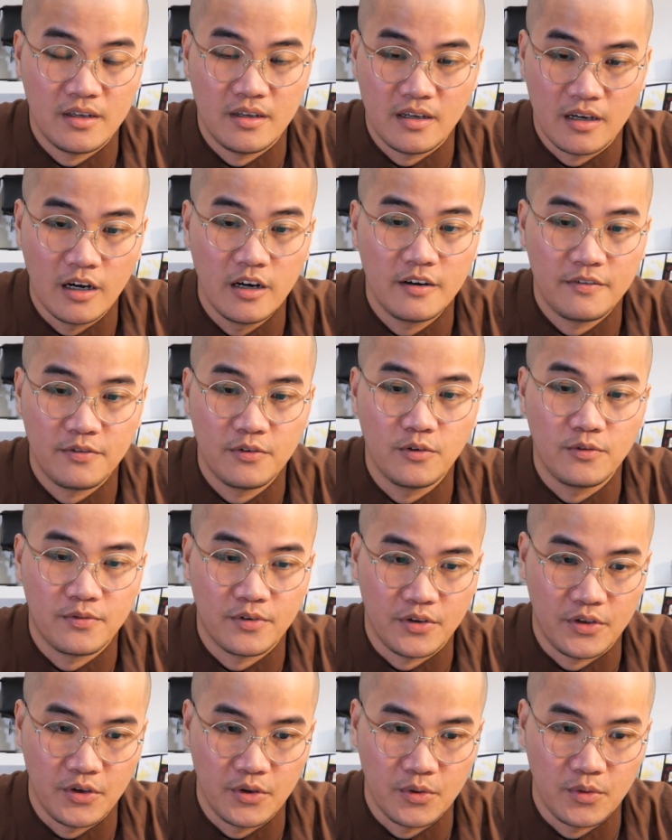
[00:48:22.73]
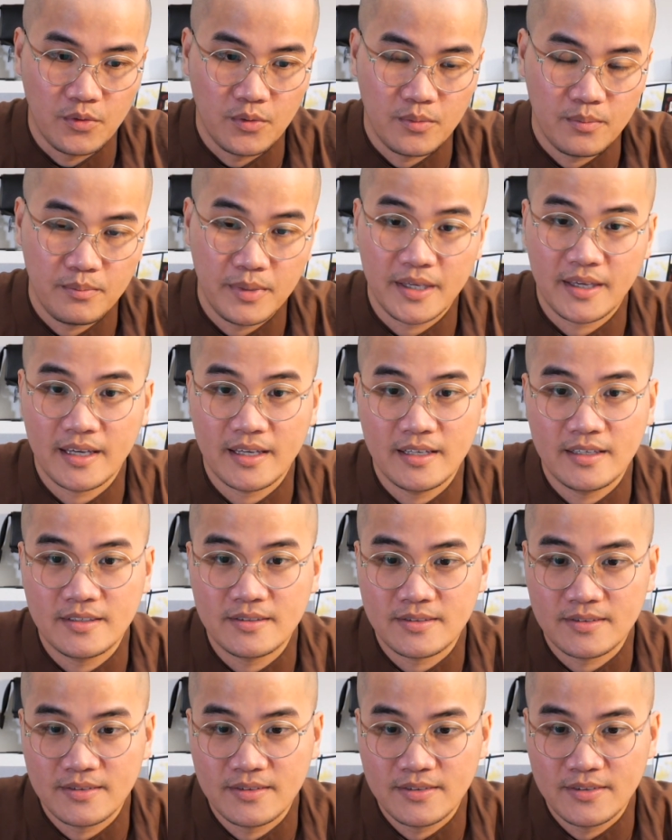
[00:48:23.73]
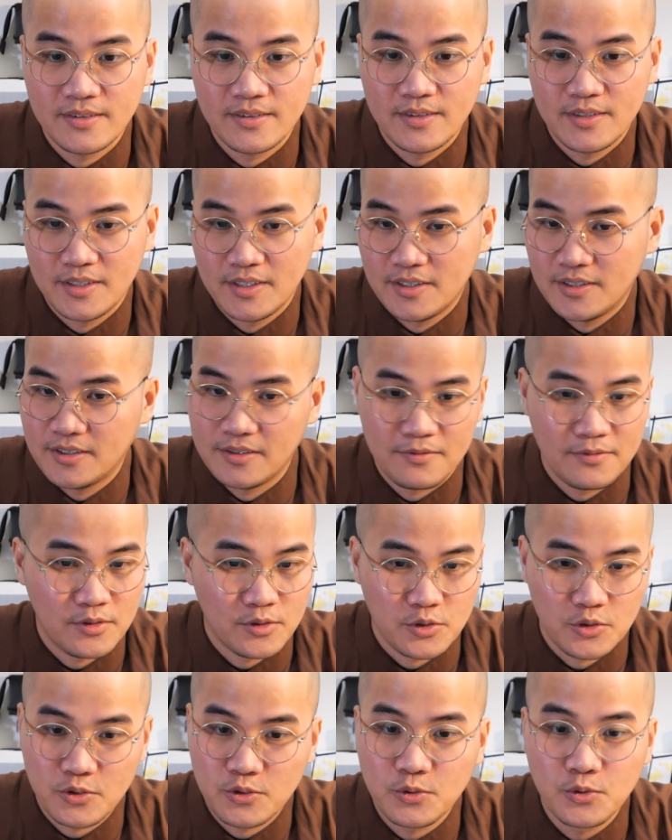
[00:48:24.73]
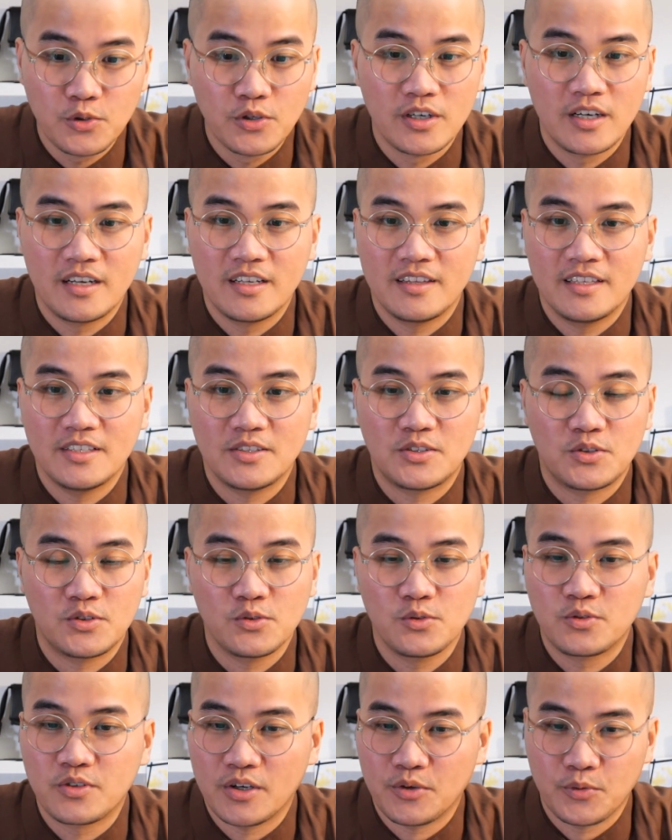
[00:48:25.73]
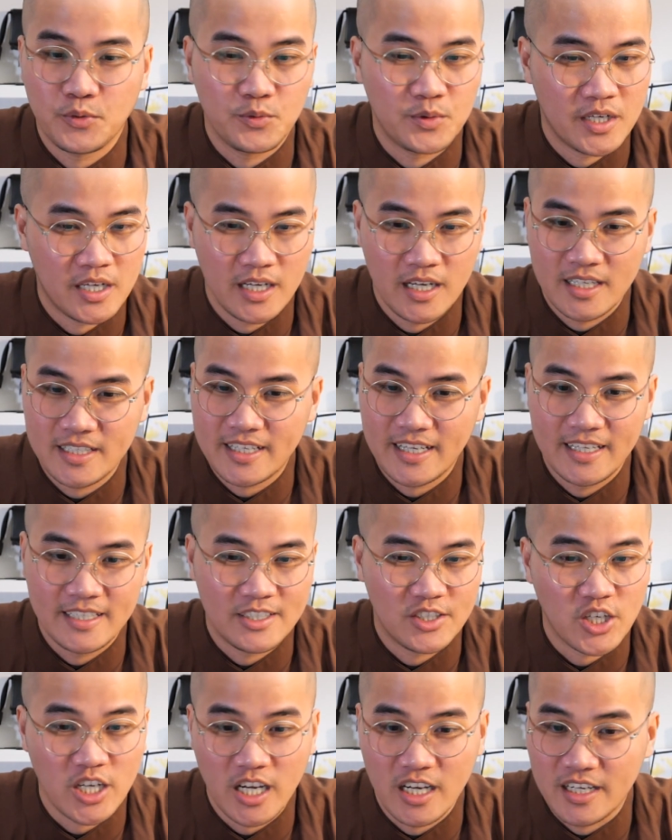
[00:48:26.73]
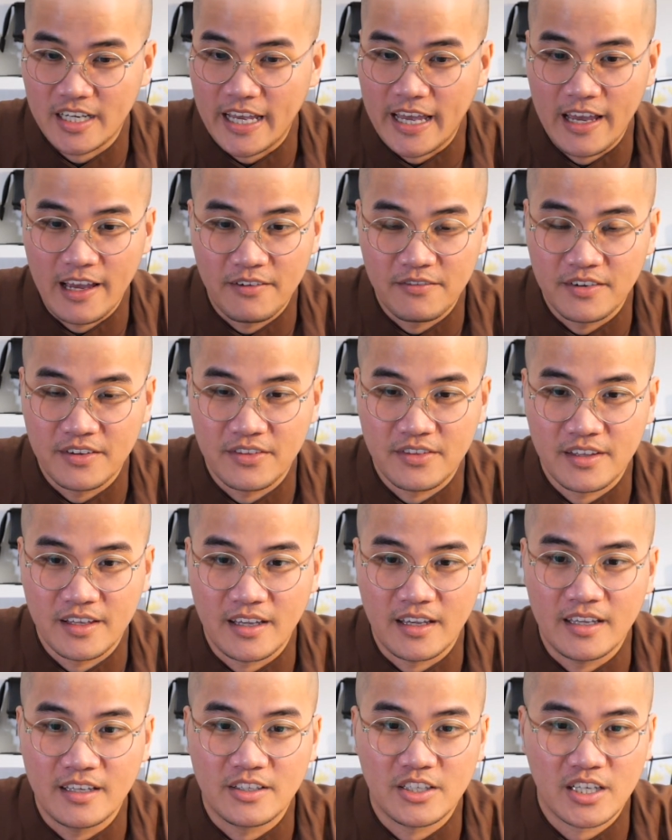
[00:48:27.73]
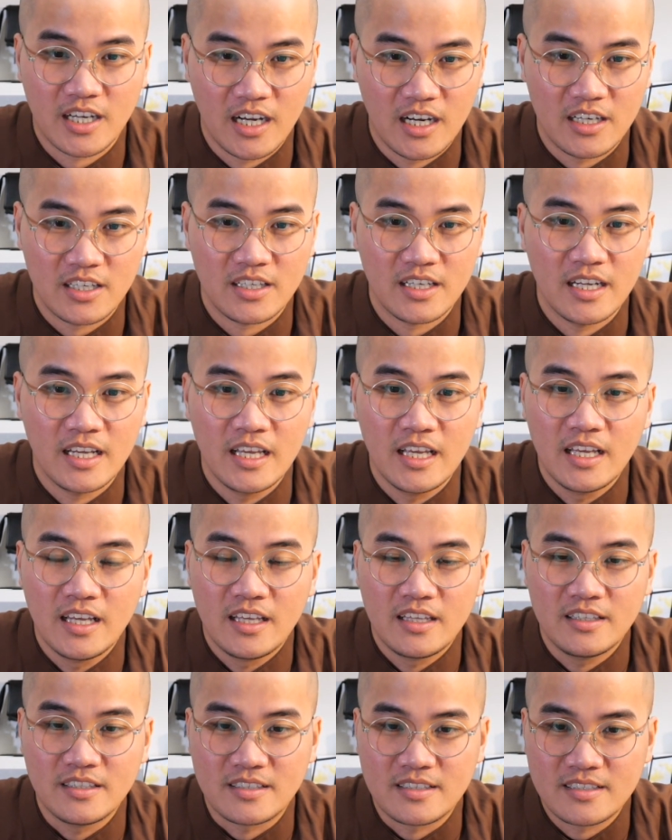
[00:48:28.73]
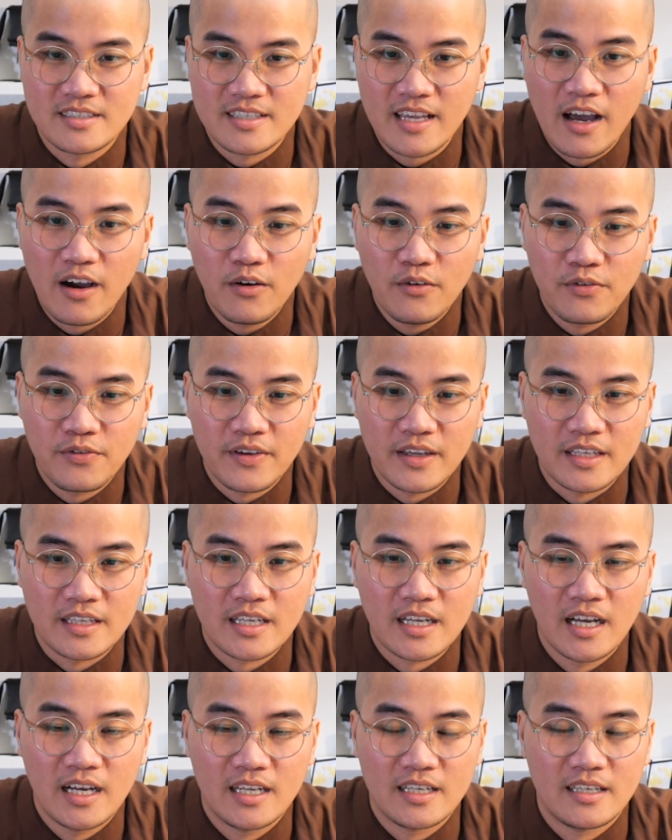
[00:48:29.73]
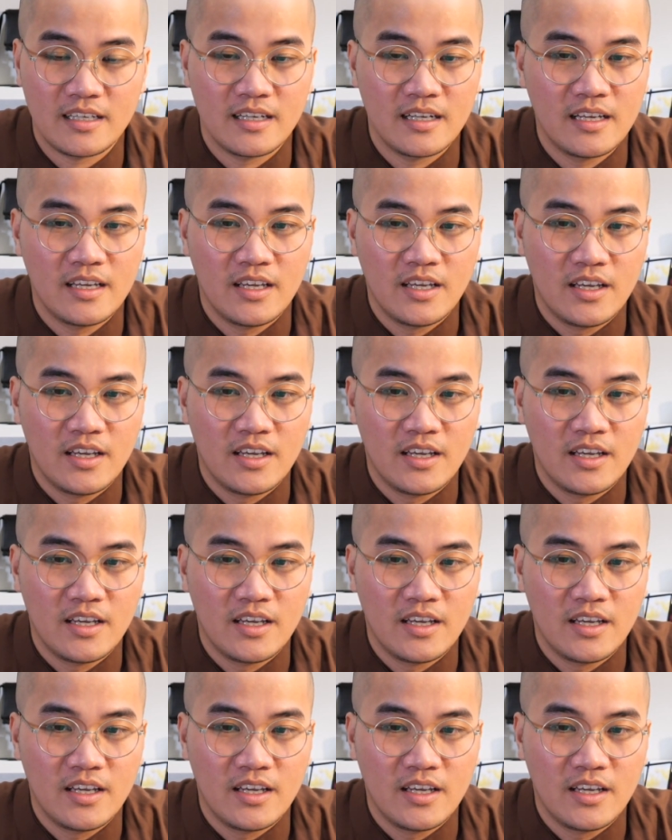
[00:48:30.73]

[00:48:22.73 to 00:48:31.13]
hurtful for you. Because for sure this sutra will cut everything. It cut the self, it cut